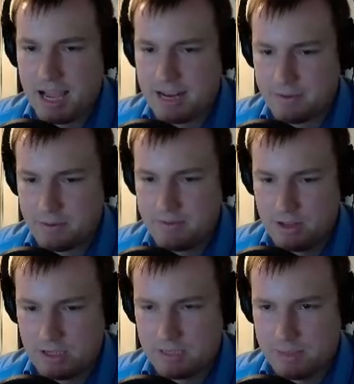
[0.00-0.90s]
I think we've
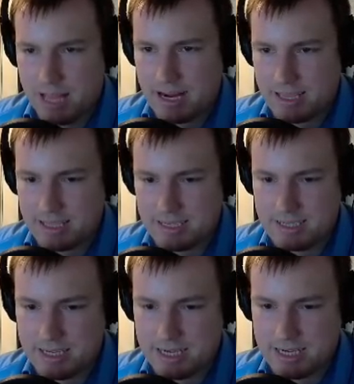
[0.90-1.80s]
lost the planet at this
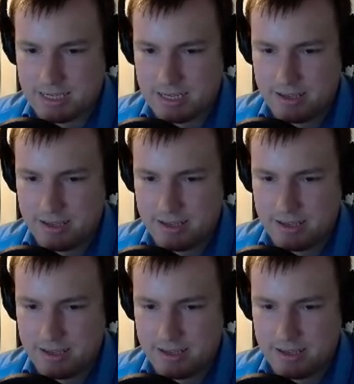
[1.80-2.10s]
stage, actually.